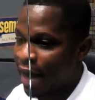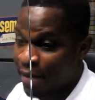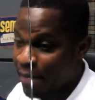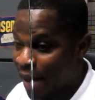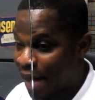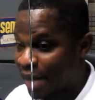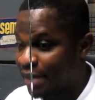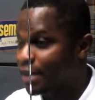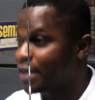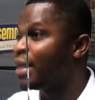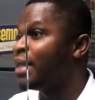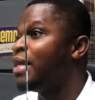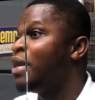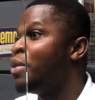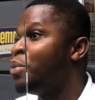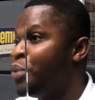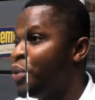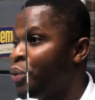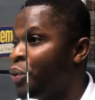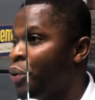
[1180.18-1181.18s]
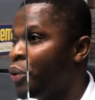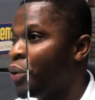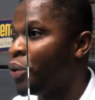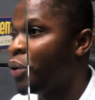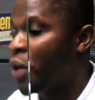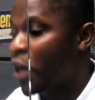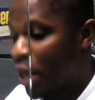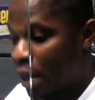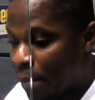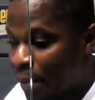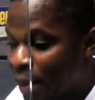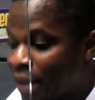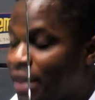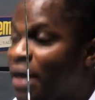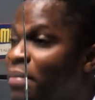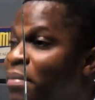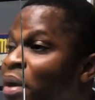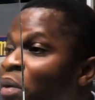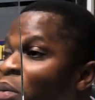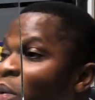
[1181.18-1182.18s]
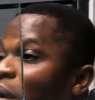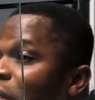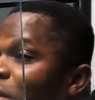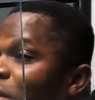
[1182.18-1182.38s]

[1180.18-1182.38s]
Airbus in the ye ho. But you remember